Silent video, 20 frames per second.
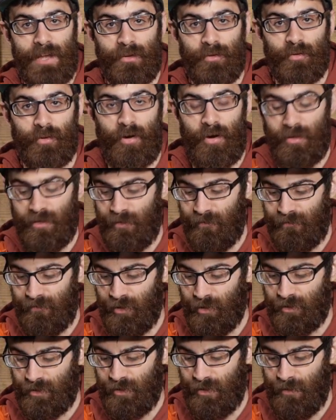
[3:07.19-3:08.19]
handle on the
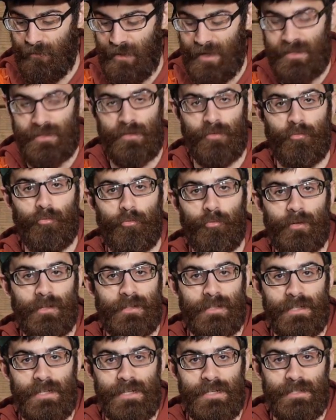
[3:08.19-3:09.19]
filter. It makes it
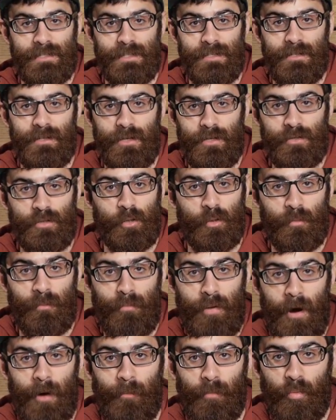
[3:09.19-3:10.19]
really easy to
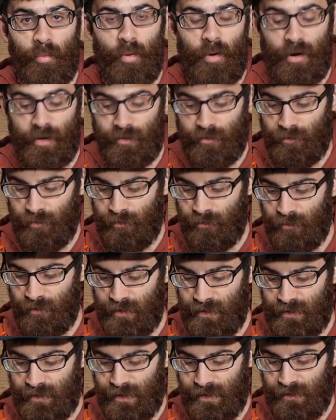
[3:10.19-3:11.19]
pump water
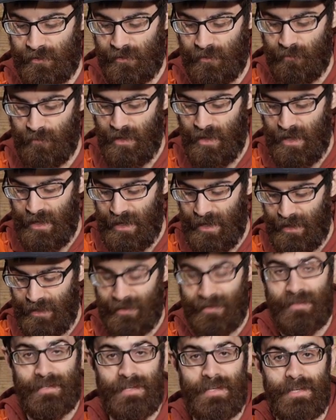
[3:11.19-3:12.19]
through the system.
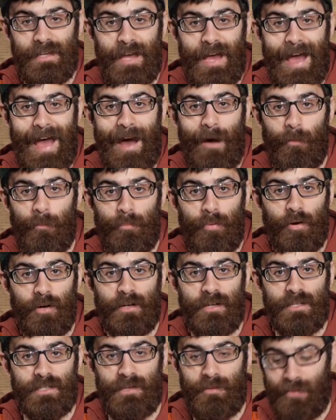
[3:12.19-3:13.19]
The
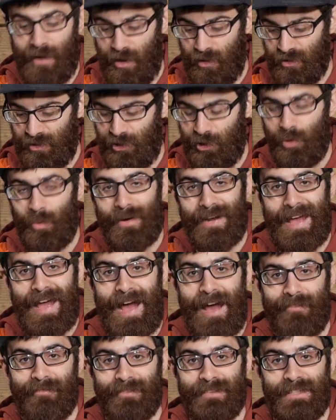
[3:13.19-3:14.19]
output is about
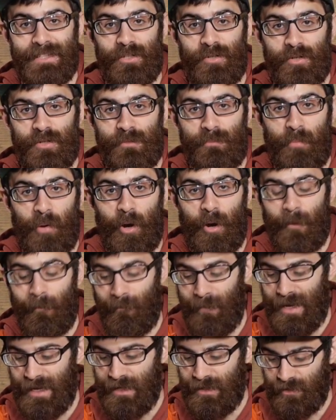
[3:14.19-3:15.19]
2.5 liters per
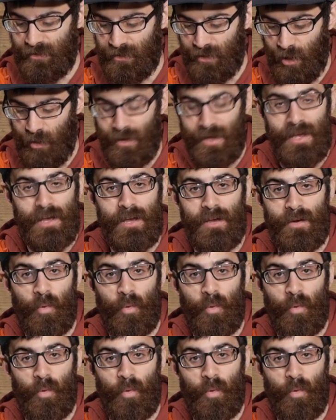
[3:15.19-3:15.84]
minute. So